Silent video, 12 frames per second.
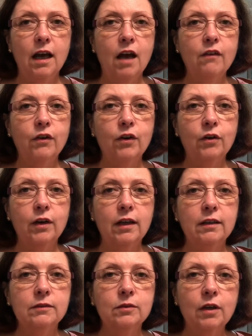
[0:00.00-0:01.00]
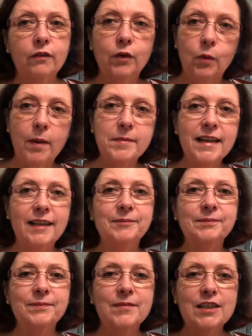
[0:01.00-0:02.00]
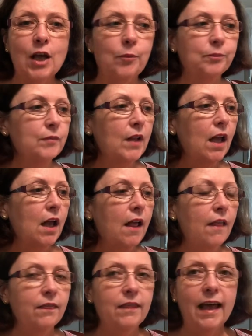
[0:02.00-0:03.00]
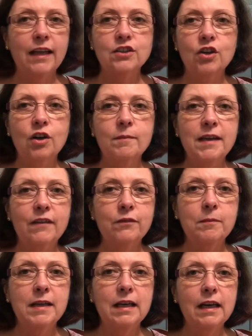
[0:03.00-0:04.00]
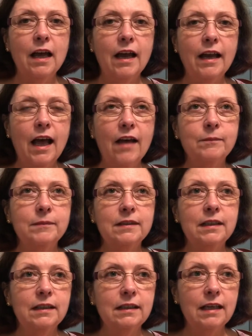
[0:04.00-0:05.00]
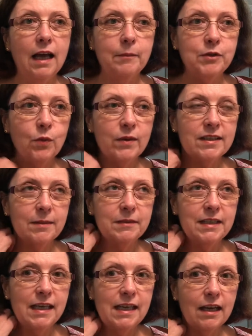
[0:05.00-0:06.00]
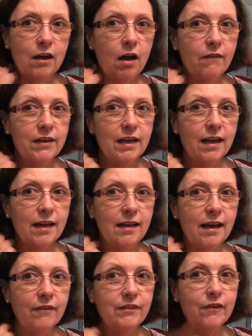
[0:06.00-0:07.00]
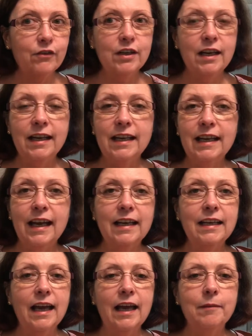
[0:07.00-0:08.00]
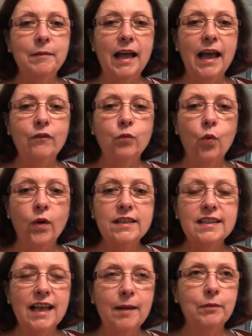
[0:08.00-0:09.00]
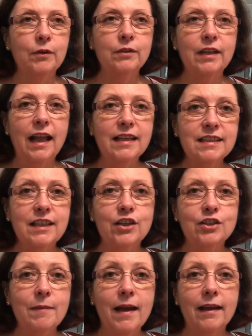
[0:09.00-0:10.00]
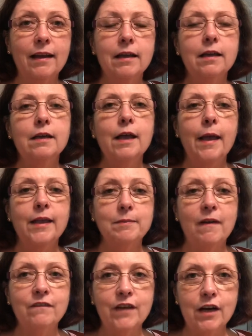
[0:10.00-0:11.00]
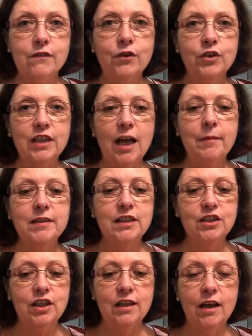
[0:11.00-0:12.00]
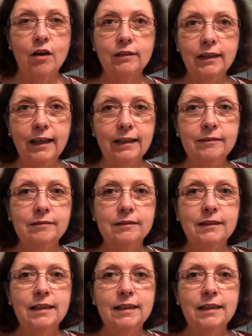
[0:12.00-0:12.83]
of her website. So, that's going to be it for me tonight. I'm doing some tea and coffee dyeing. I've never done any kind of dyeing, but I have one sampler that I stitched back. It was my very first time I stitched anything on linen.